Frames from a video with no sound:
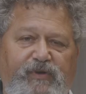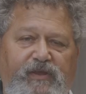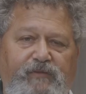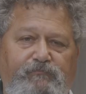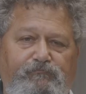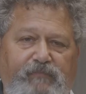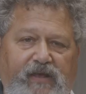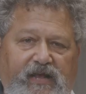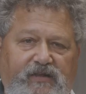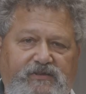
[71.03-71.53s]

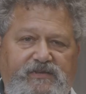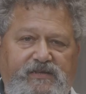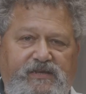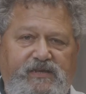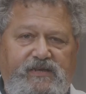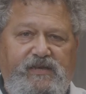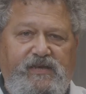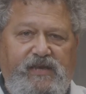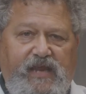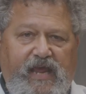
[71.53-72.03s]
been
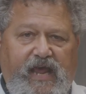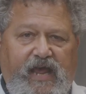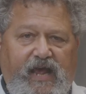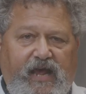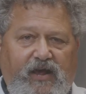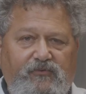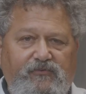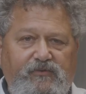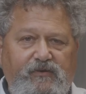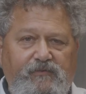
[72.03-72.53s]
melted
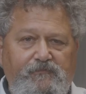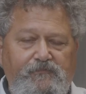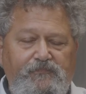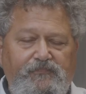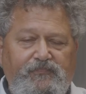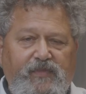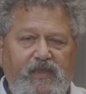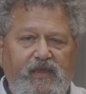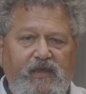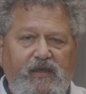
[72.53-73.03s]
down
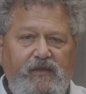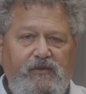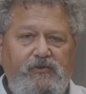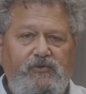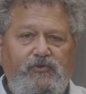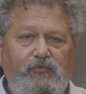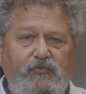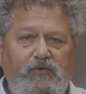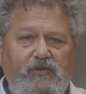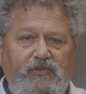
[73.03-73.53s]

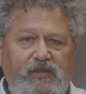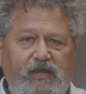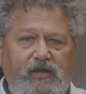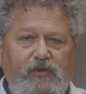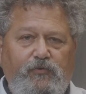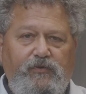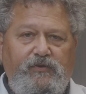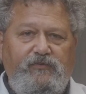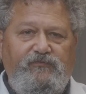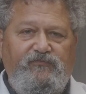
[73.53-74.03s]
into a
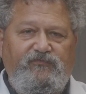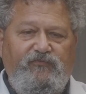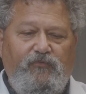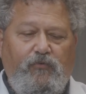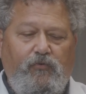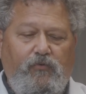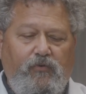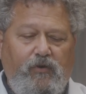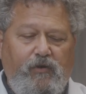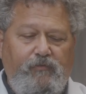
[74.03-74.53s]
liquid
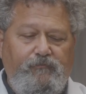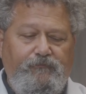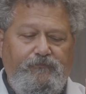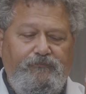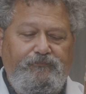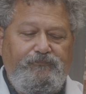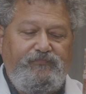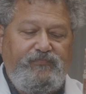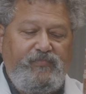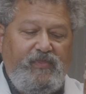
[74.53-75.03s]
form.
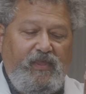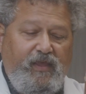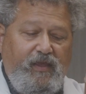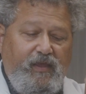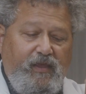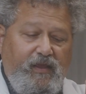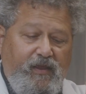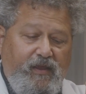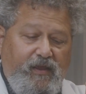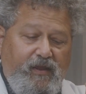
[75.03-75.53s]

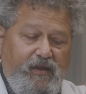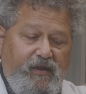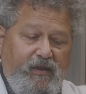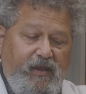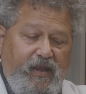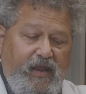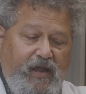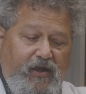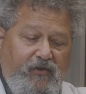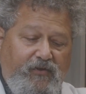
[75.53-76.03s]

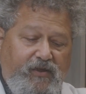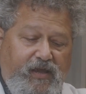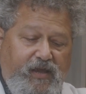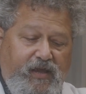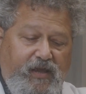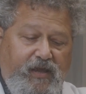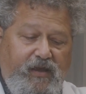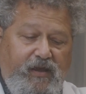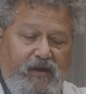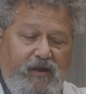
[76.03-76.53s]
Now
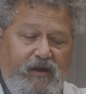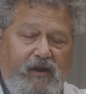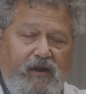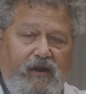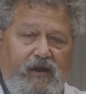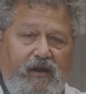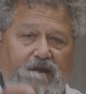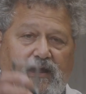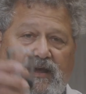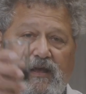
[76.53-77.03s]

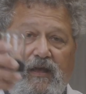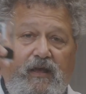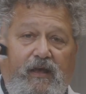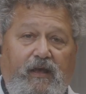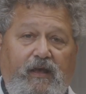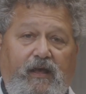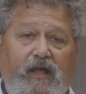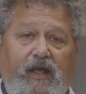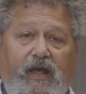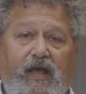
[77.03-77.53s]
here,
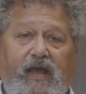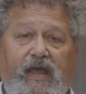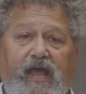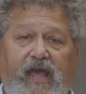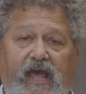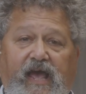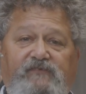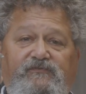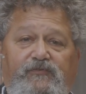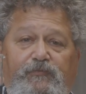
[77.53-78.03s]
I
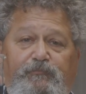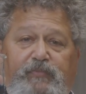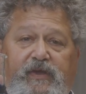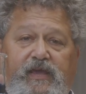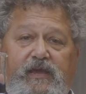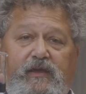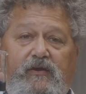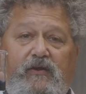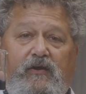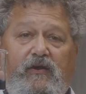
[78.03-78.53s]
have a
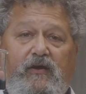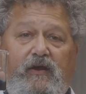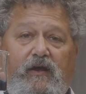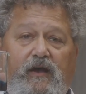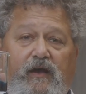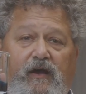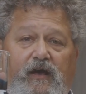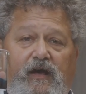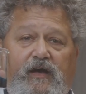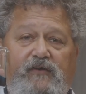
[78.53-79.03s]
beaker
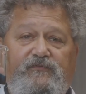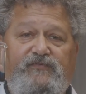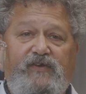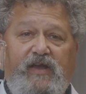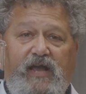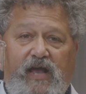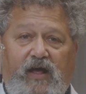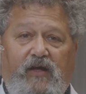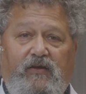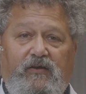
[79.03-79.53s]
of
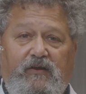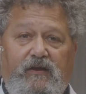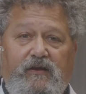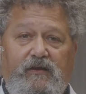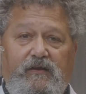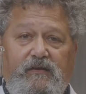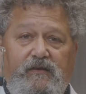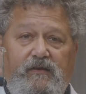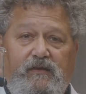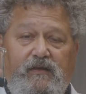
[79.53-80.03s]

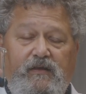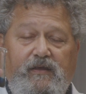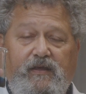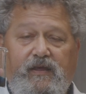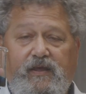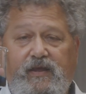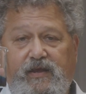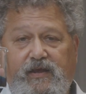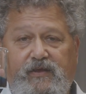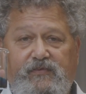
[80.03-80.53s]
color,
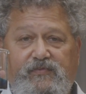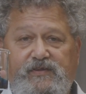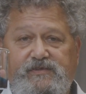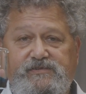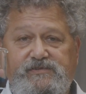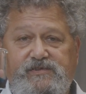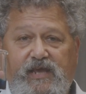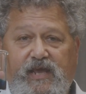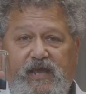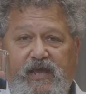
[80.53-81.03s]
in
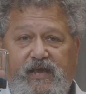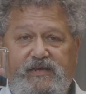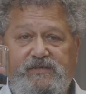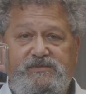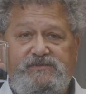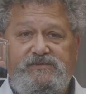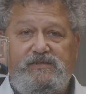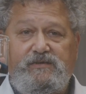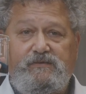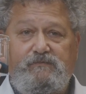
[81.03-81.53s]
this
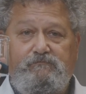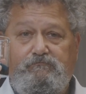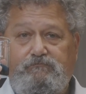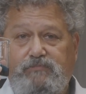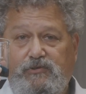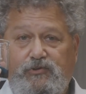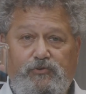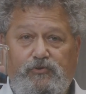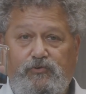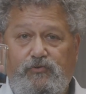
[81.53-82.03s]
case,
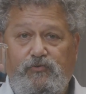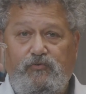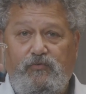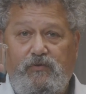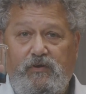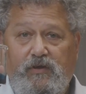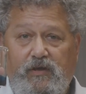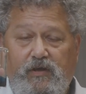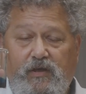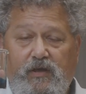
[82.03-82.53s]

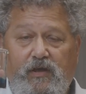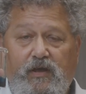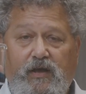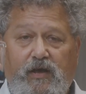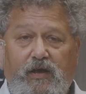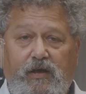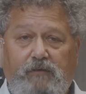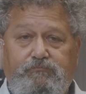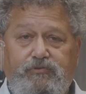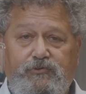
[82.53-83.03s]
blue.
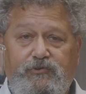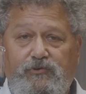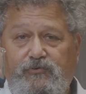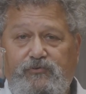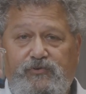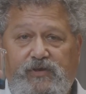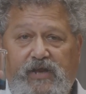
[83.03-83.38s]
A blue